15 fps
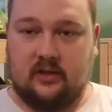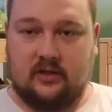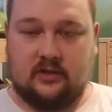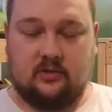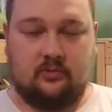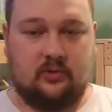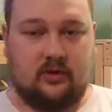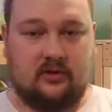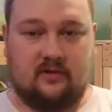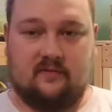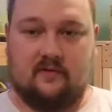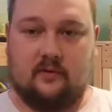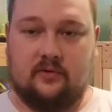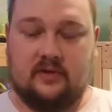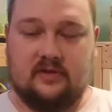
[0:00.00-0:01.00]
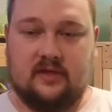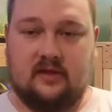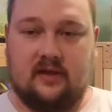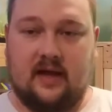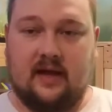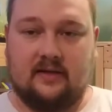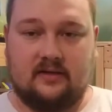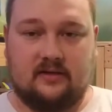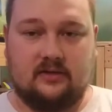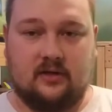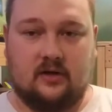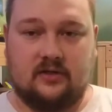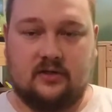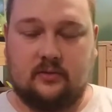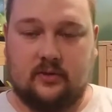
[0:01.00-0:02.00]
and you plug your phone into that to
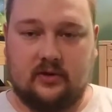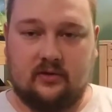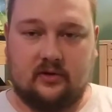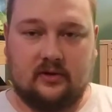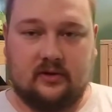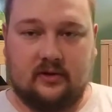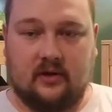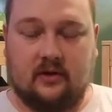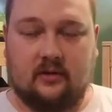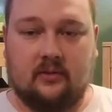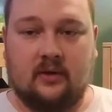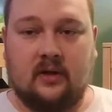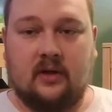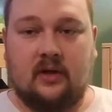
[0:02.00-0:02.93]
charge it when you're on the go.